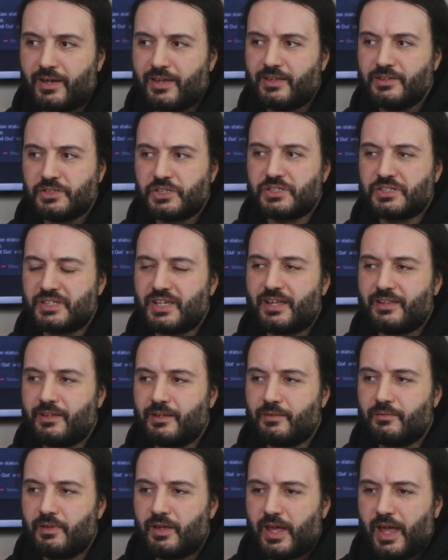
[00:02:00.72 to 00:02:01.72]
He just said
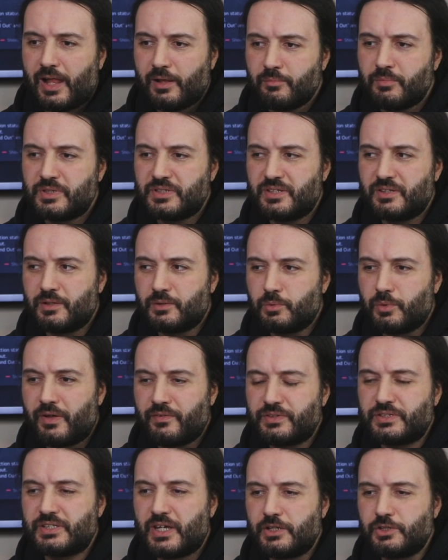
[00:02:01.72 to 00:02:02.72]
that helmets in the
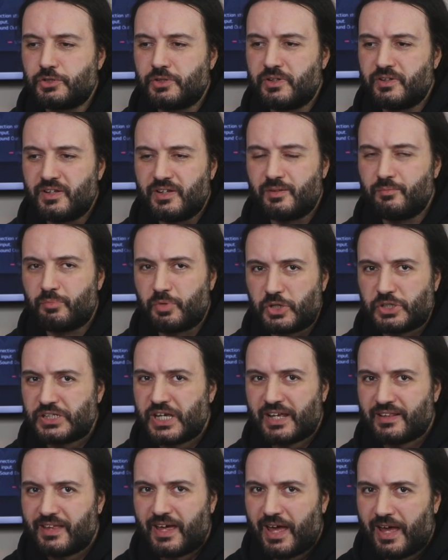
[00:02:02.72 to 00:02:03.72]
twelfth century didn't
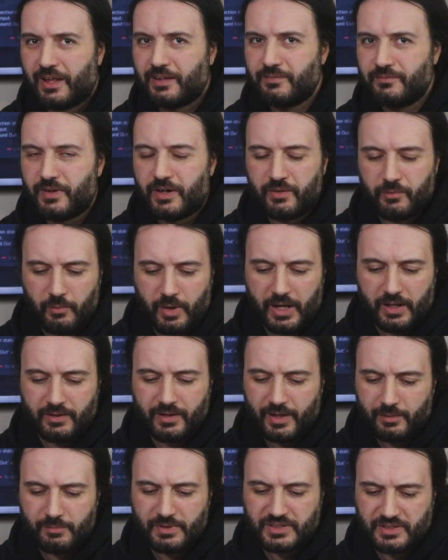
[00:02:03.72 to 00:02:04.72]
protect the head very well.
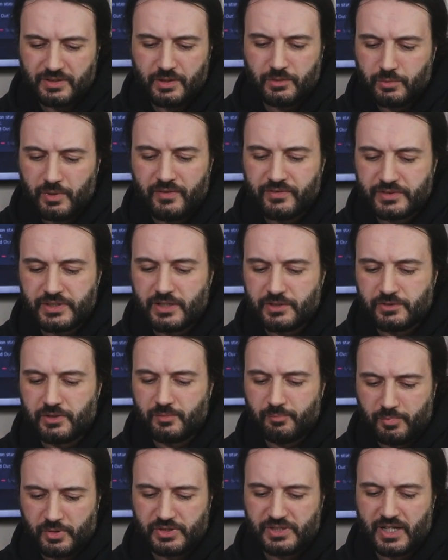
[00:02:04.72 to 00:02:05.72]
Helmets in the twelfth century
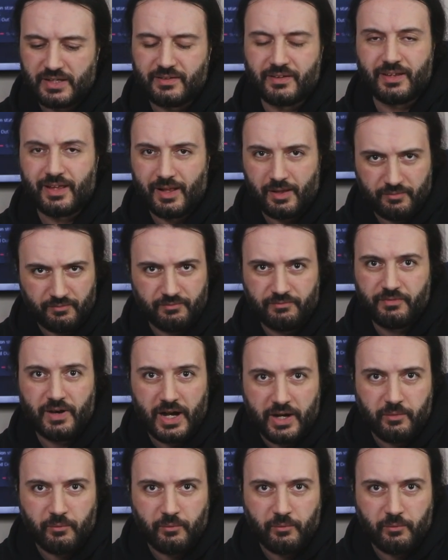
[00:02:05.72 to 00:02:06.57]
protected the head very